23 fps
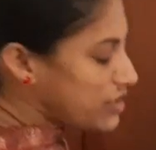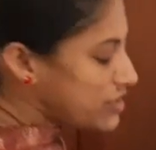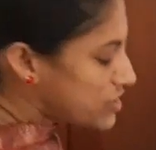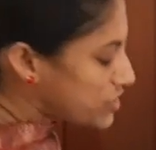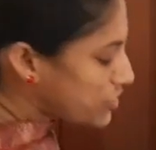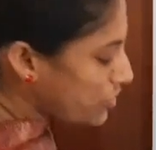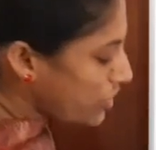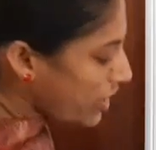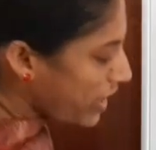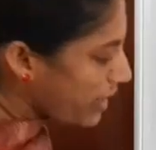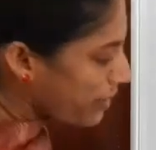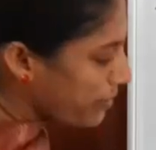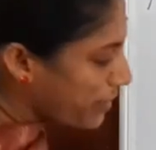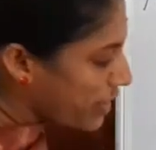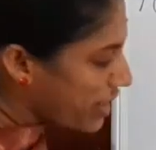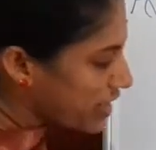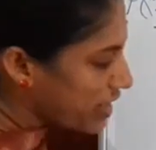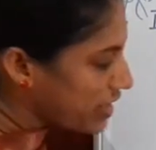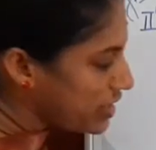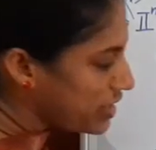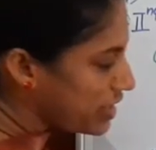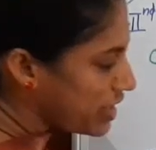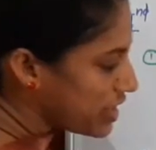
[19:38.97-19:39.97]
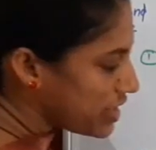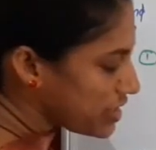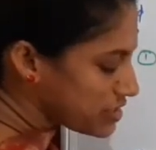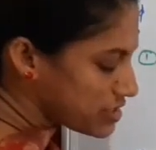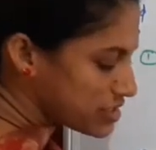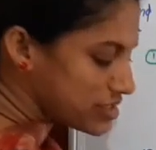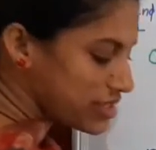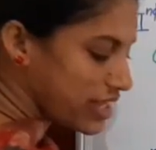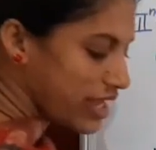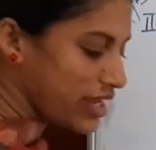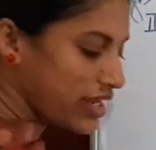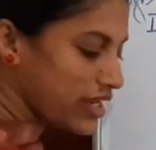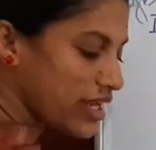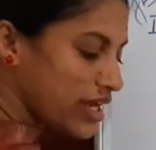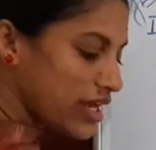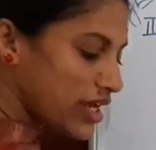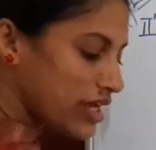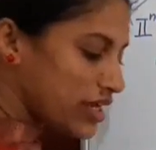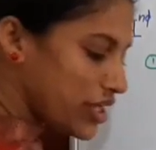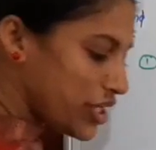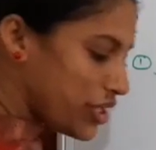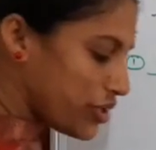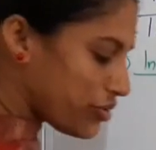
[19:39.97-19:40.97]
So mRNA is
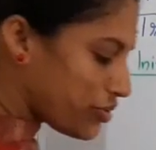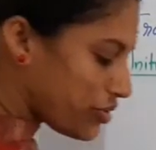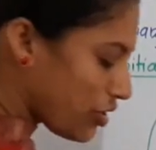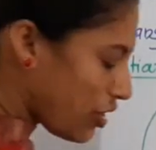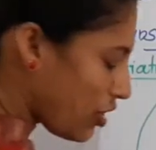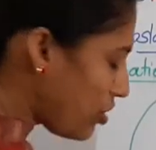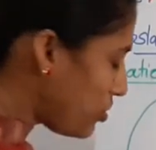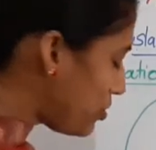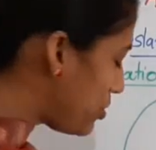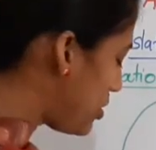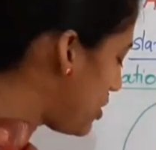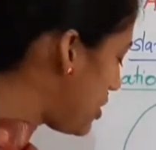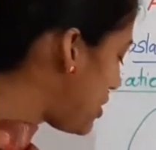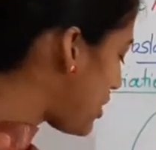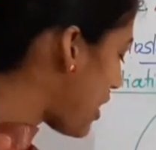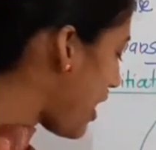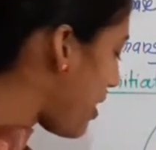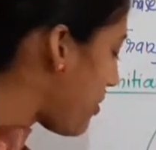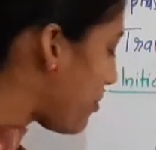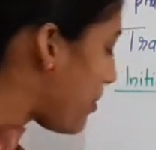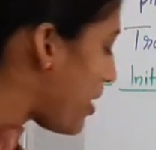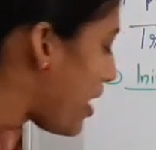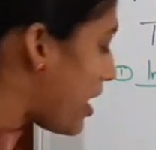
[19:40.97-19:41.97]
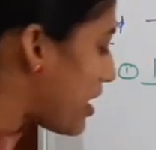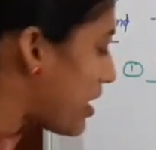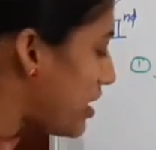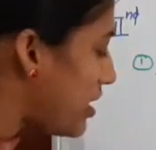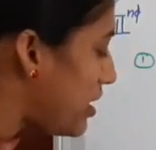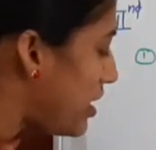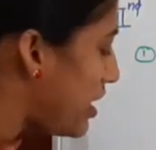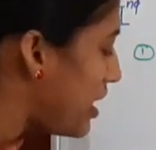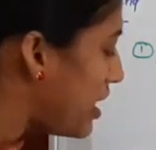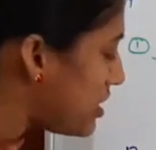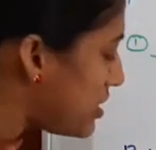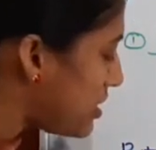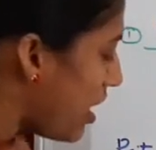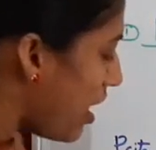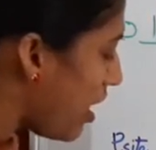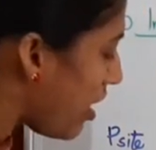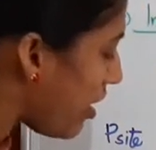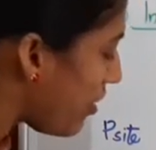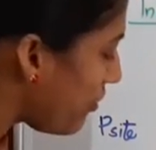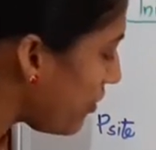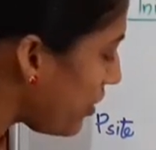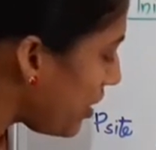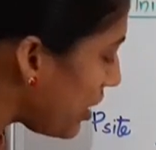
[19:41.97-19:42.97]
there. You know this mRNAs
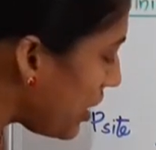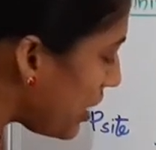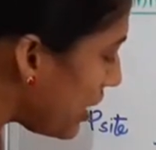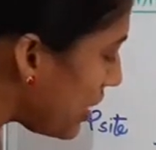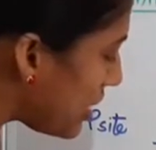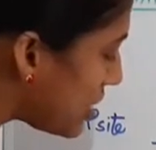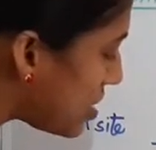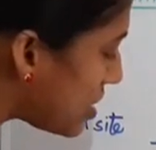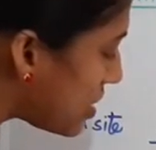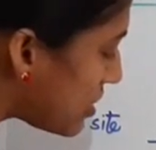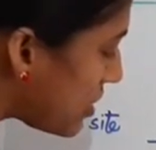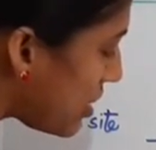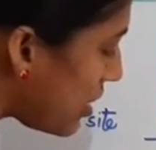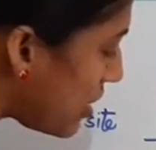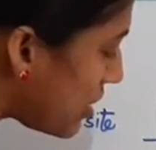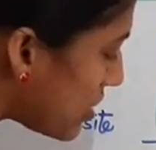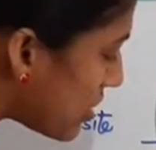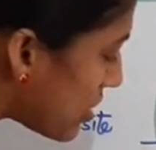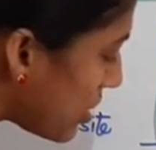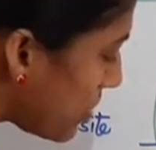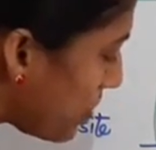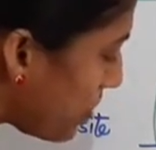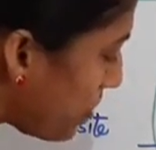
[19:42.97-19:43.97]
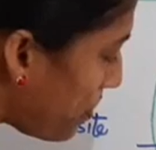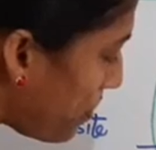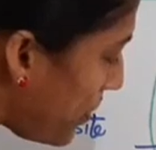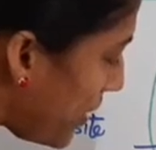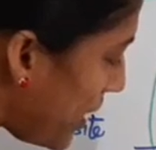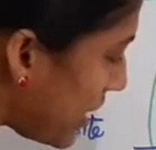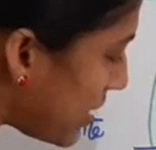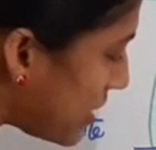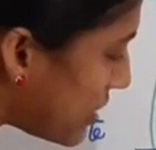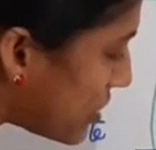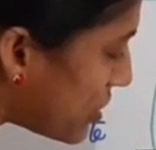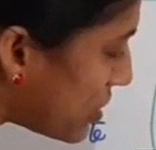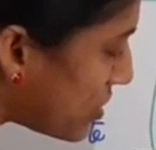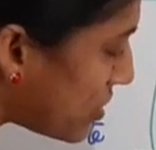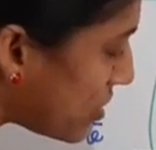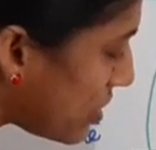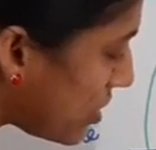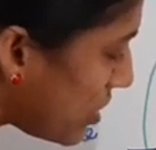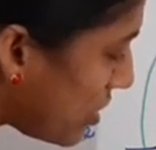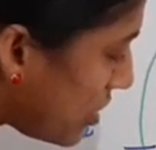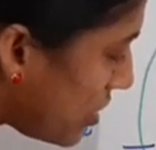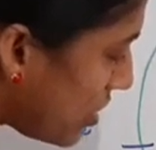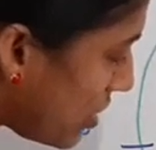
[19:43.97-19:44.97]
have its triplets.
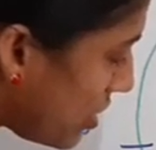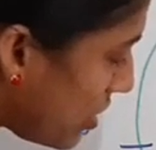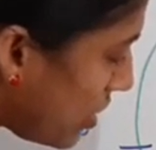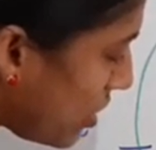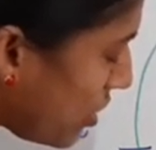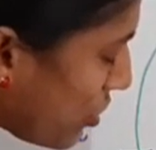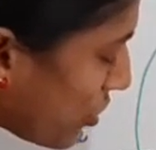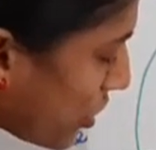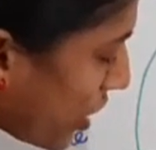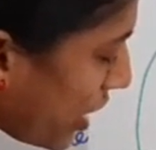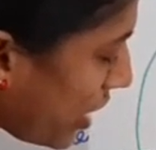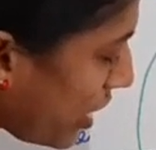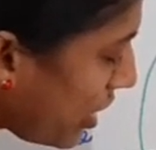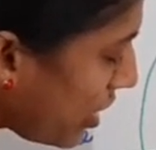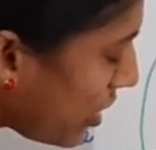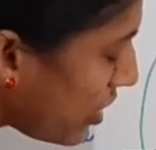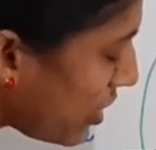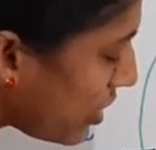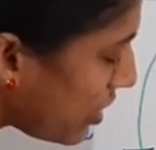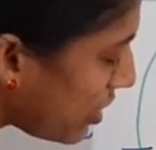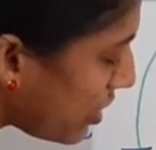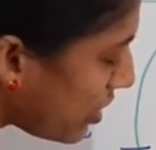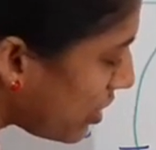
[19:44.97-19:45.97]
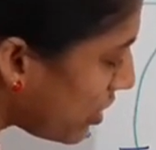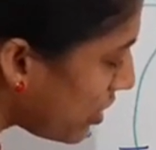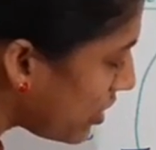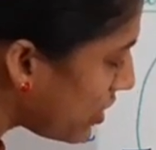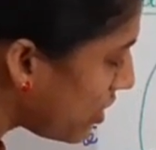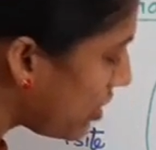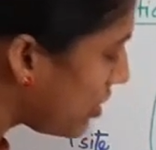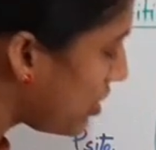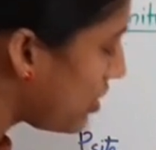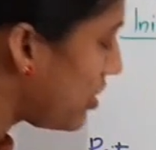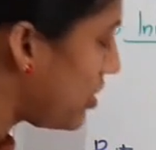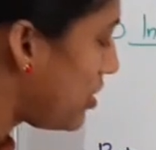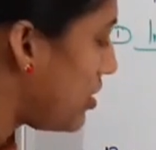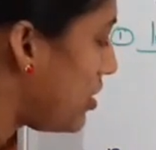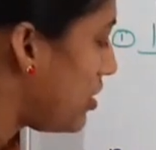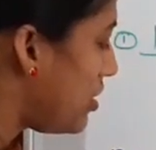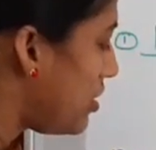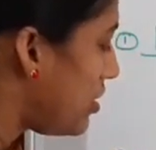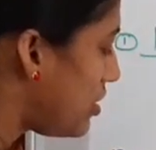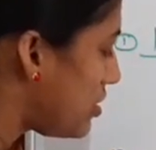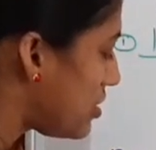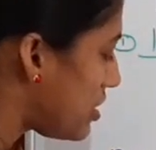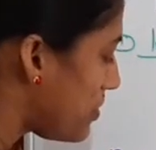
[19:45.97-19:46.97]
Okay.
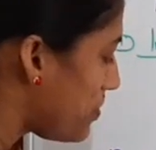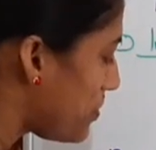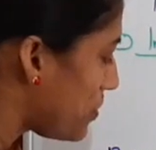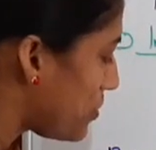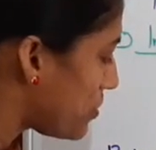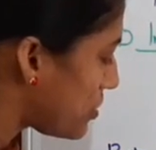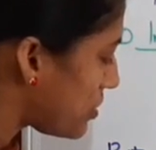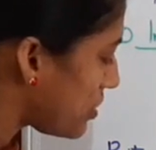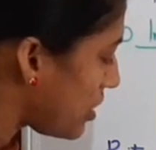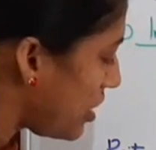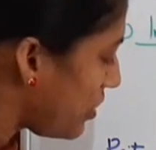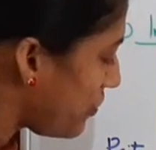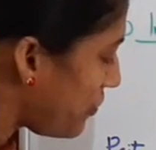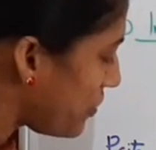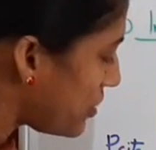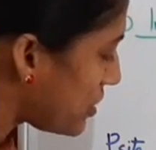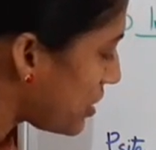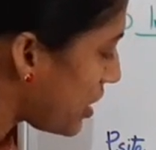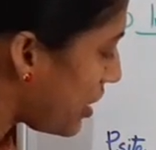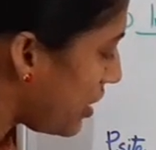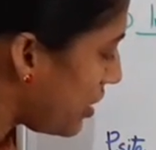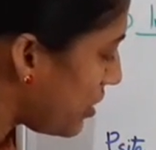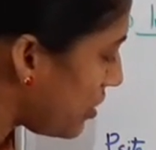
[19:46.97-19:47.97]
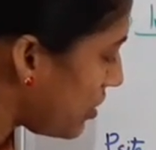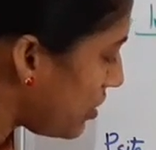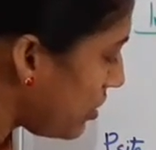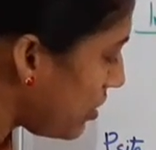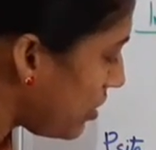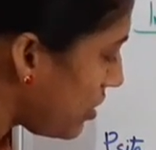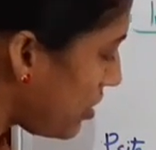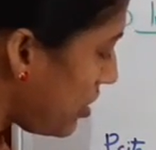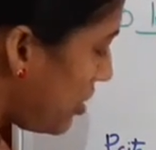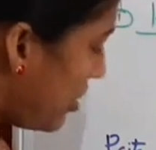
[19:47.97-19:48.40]
Suppose if is here